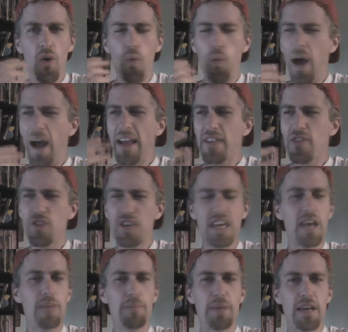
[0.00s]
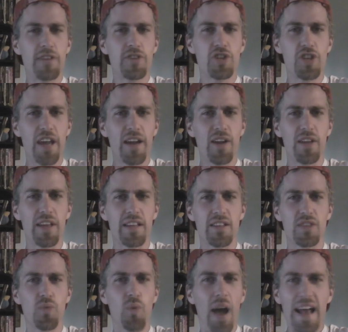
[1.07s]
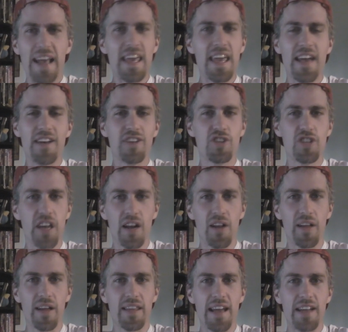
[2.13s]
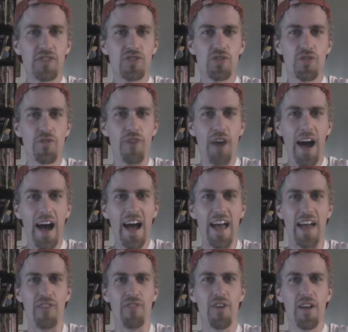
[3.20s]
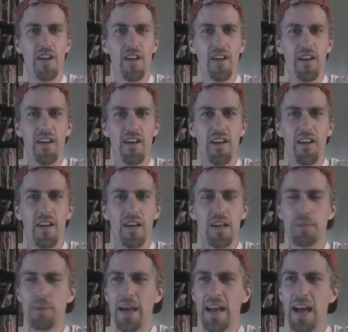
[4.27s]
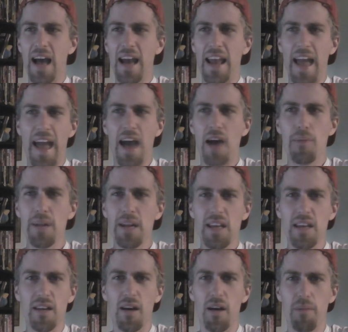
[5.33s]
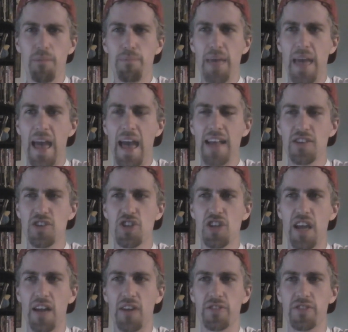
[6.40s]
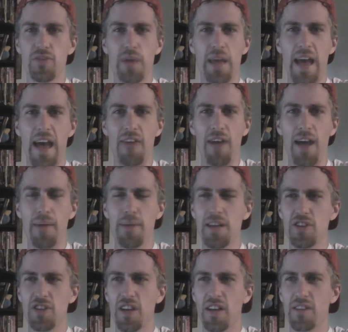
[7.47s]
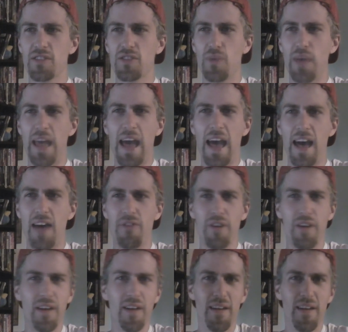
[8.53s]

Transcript: Why there can't be a channel like this? Why can't a channel like that survive? Like, my God, how many pet channels do we have? How many channels do we have